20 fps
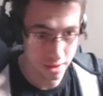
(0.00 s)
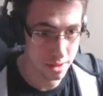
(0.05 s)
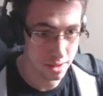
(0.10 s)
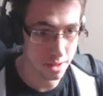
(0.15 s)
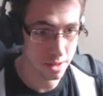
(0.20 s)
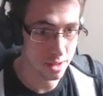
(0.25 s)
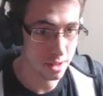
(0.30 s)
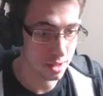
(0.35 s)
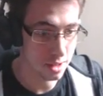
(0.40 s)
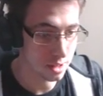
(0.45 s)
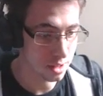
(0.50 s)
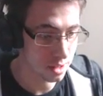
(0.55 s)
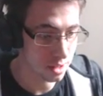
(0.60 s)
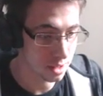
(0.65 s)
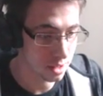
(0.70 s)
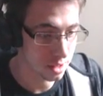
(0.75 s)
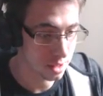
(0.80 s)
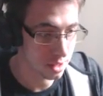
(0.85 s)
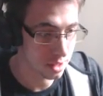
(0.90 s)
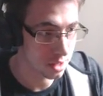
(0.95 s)

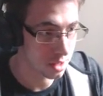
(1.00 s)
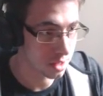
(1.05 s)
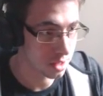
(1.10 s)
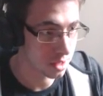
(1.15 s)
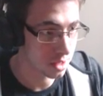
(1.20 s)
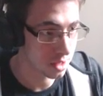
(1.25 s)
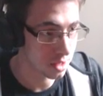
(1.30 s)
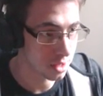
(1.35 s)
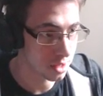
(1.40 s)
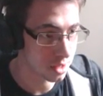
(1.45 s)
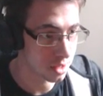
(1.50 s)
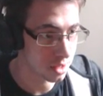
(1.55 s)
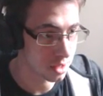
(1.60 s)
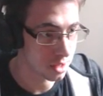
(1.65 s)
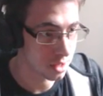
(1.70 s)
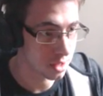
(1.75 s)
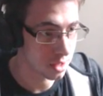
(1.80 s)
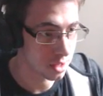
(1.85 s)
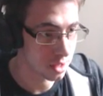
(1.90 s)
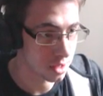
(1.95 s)

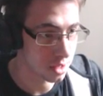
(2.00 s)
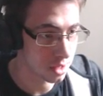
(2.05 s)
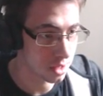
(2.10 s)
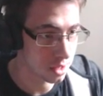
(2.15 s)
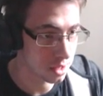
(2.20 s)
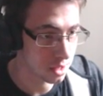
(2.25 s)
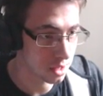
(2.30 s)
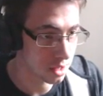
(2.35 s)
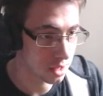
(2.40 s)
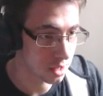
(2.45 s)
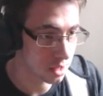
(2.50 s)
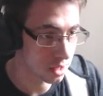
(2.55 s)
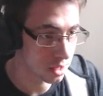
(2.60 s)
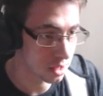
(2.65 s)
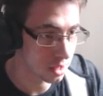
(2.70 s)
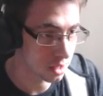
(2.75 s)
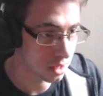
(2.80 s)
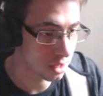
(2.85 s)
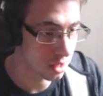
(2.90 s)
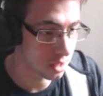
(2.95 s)

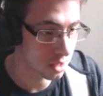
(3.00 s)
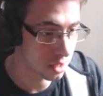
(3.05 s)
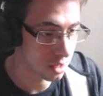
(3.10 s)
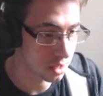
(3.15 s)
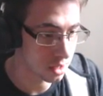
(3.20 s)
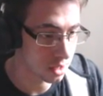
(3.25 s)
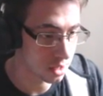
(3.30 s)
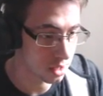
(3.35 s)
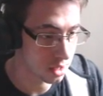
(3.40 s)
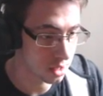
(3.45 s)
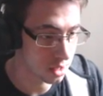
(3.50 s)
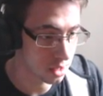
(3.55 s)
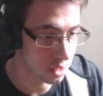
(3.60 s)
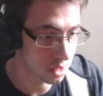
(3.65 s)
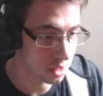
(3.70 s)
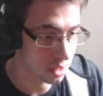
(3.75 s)
(silence)